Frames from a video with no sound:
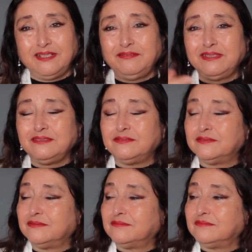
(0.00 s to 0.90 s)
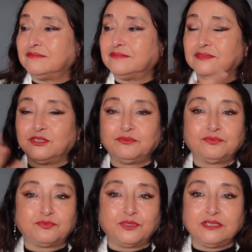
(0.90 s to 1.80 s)
even if some
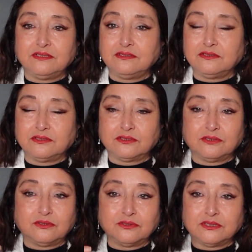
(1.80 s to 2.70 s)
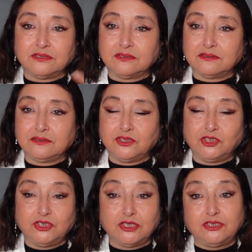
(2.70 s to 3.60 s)
friend just goes and
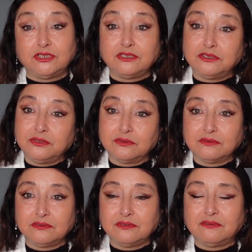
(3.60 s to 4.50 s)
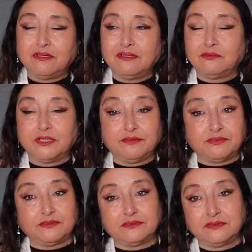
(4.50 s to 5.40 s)
judges you, you go,
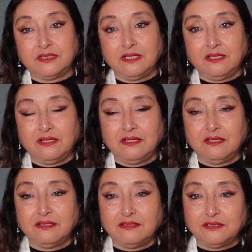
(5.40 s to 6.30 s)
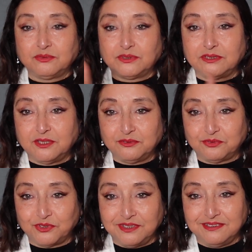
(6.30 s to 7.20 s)
whatever. This was not a
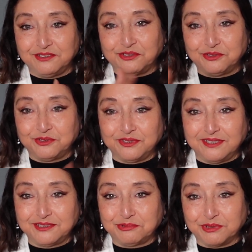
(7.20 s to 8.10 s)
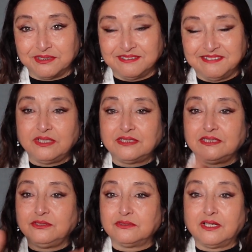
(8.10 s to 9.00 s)
friend, you go to the next one. Let's
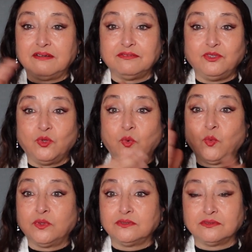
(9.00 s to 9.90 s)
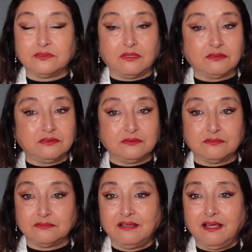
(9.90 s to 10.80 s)
say you have no one to talk to.
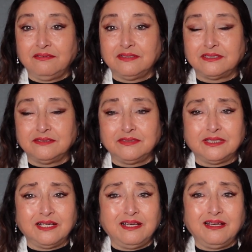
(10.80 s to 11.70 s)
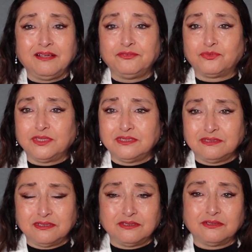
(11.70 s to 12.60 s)
Now there's even AI friends
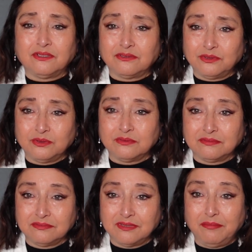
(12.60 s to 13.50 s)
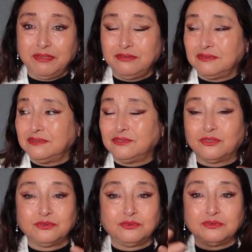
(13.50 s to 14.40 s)
you can talk to. You can
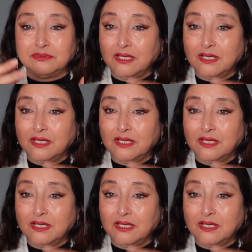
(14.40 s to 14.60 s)
talk to.